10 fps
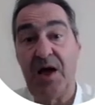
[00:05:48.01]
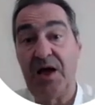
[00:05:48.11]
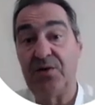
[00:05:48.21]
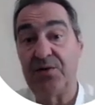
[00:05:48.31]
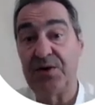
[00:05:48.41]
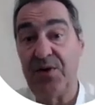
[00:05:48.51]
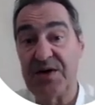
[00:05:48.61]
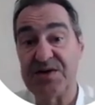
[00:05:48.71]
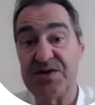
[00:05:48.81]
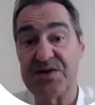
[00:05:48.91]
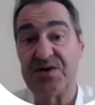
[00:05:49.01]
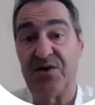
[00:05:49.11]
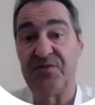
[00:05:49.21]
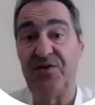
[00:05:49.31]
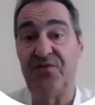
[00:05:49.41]
and on
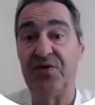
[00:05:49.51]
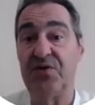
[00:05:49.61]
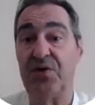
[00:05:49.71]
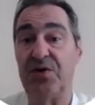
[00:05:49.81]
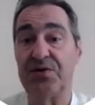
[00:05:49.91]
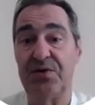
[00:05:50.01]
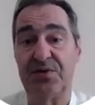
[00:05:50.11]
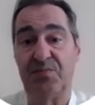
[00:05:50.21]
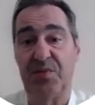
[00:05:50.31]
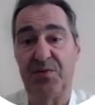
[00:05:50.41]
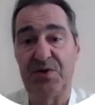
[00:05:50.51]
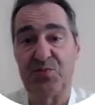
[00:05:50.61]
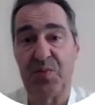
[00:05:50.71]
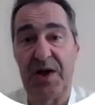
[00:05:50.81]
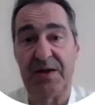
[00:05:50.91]
trusses of different order per
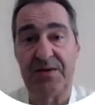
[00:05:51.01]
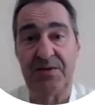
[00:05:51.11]
each plant.